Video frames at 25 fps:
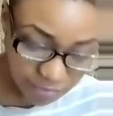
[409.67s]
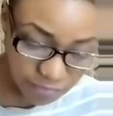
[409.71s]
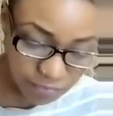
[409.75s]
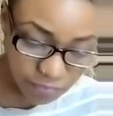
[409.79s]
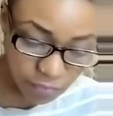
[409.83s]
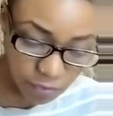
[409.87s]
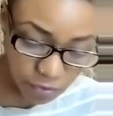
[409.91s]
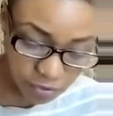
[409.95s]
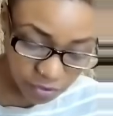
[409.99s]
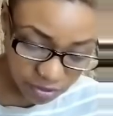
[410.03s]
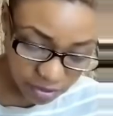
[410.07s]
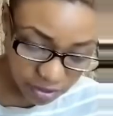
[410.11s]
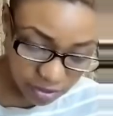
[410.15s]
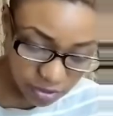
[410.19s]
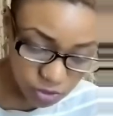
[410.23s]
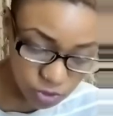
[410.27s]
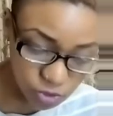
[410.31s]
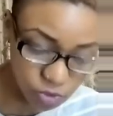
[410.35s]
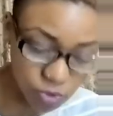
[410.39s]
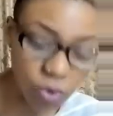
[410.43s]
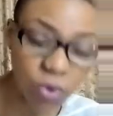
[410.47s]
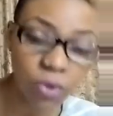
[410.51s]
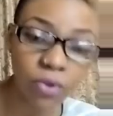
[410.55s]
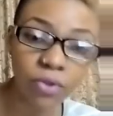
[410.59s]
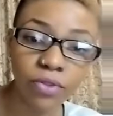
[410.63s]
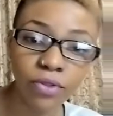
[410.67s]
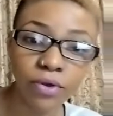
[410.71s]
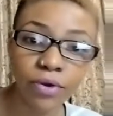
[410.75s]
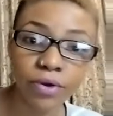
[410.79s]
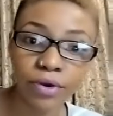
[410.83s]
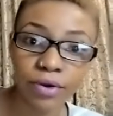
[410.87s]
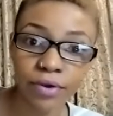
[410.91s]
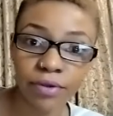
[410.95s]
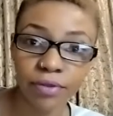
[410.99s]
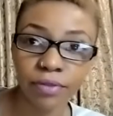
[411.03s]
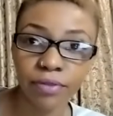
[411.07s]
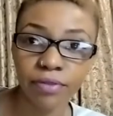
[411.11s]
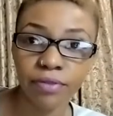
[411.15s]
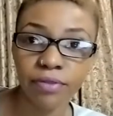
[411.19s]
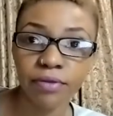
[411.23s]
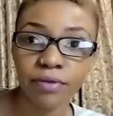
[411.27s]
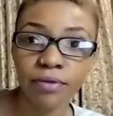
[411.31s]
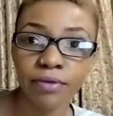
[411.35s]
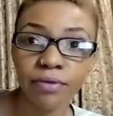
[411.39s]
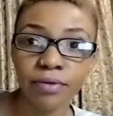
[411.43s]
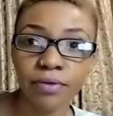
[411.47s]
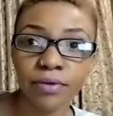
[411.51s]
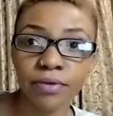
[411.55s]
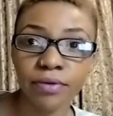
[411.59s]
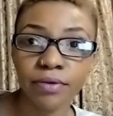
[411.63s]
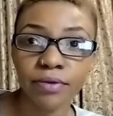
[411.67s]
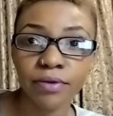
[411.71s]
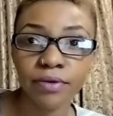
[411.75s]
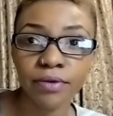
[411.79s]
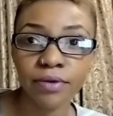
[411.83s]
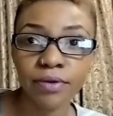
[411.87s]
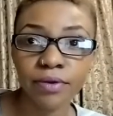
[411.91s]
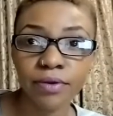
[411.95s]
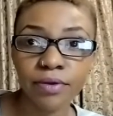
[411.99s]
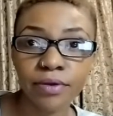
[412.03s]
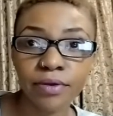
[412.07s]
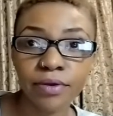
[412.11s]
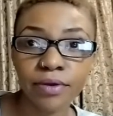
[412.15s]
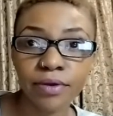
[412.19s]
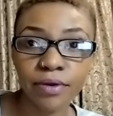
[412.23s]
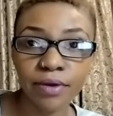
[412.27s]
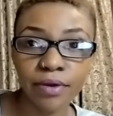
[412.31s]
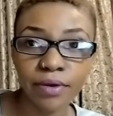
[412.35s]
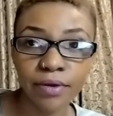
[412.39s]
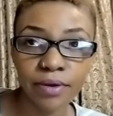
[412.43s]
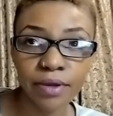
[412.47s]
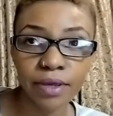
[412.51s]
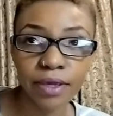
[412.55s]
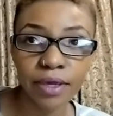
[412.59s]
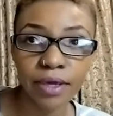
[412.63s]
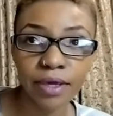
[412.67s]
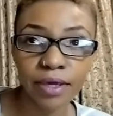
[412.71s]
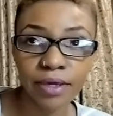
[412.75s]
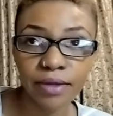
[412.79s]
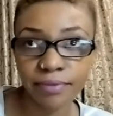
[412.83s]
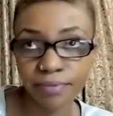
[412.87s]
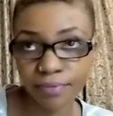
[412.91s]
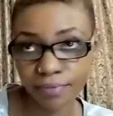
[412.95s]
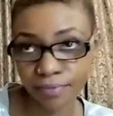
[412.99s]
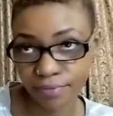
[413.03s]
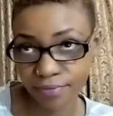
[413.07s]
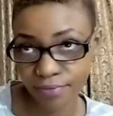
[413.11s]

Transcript: forth into all the earth. Okay.